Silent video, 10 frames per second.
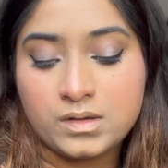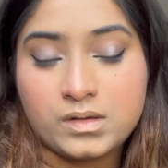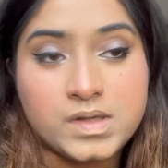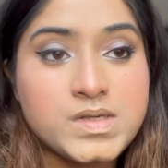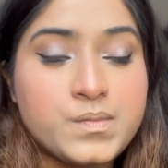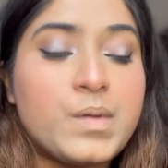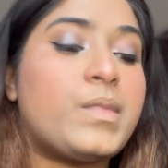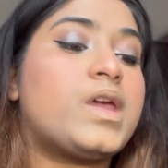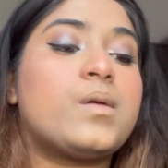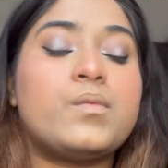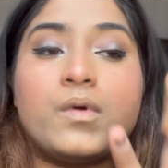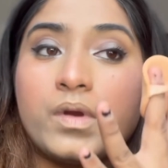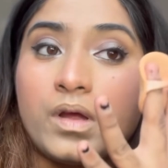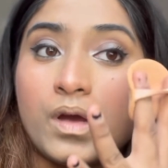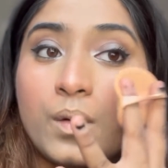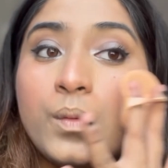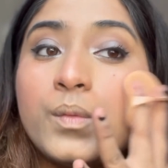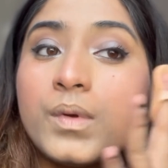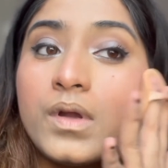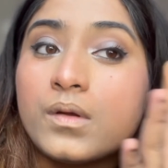I'll start my makeup right now
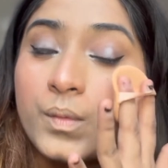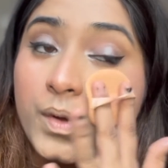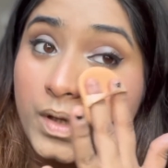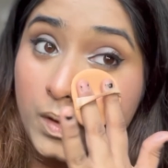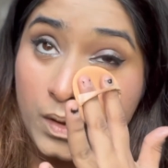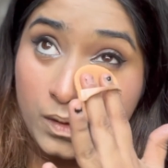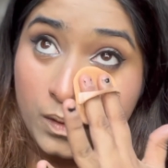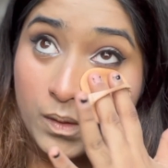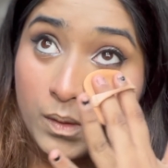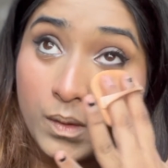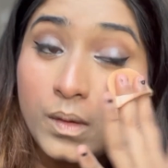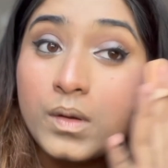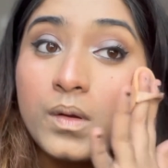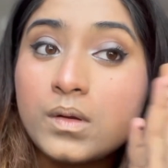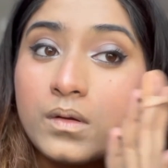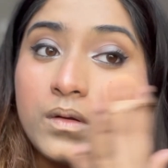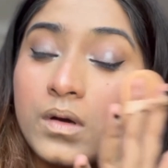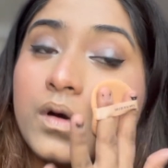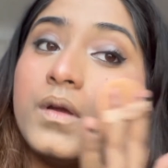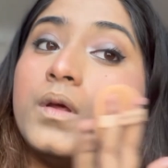with a really
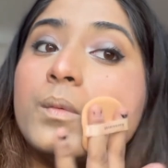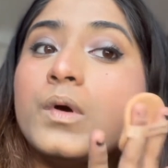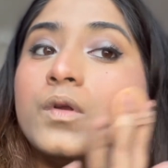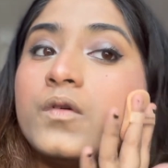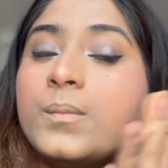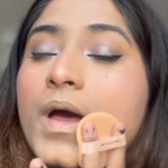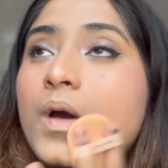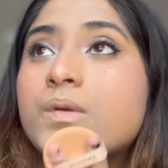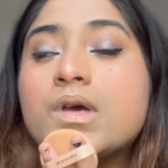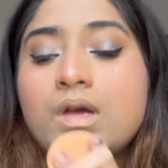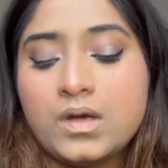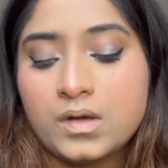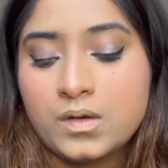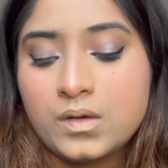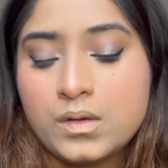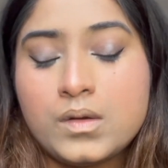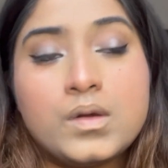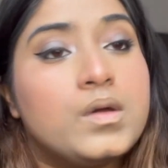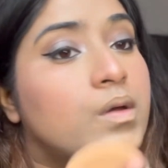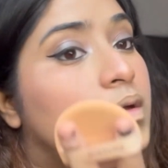tiny amount of powder.
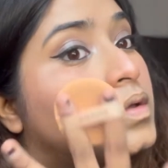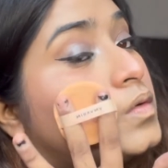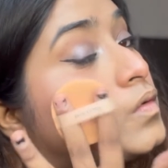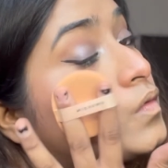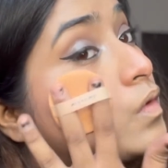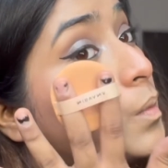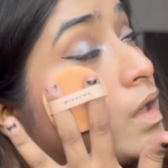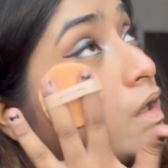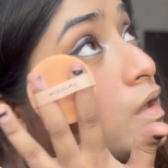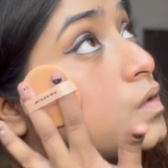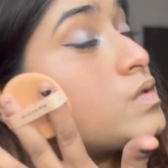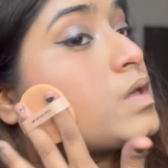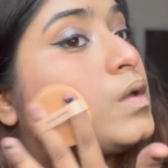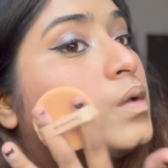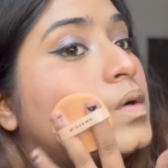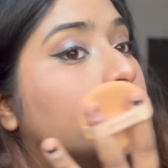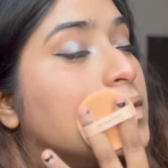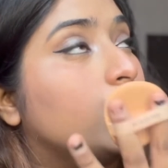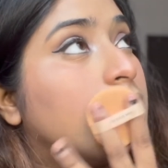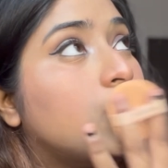For making your skin look
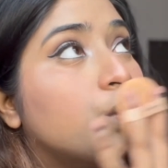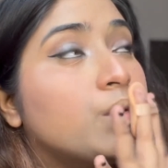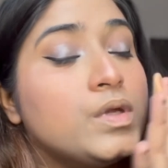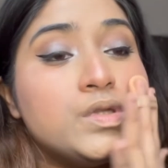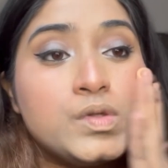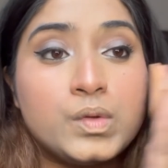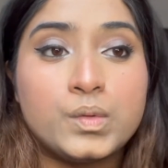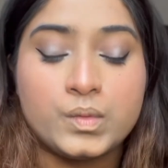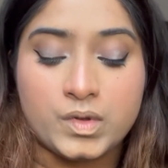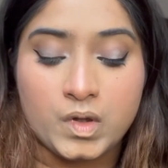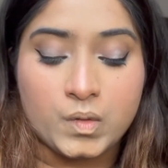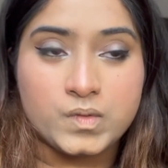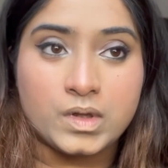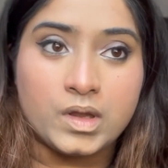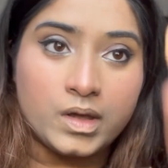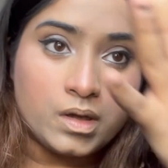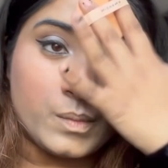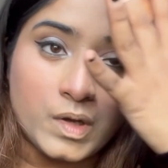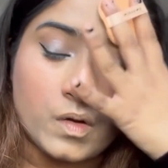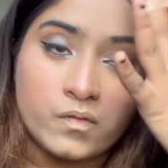dewy, you will need to use a little
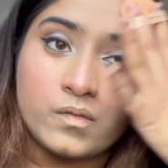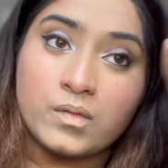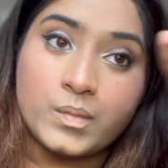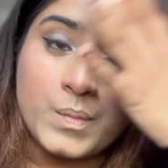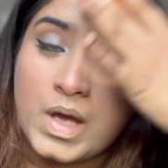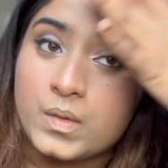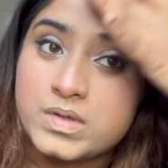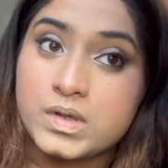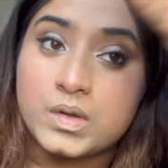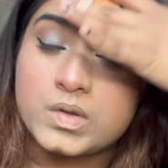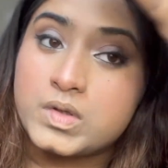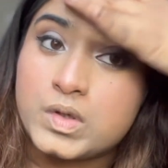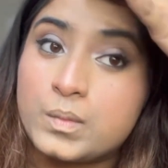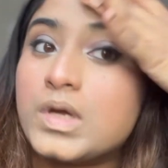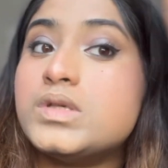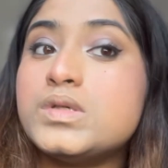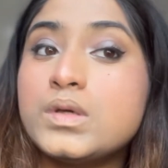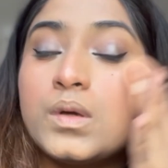bit of powder, not too much.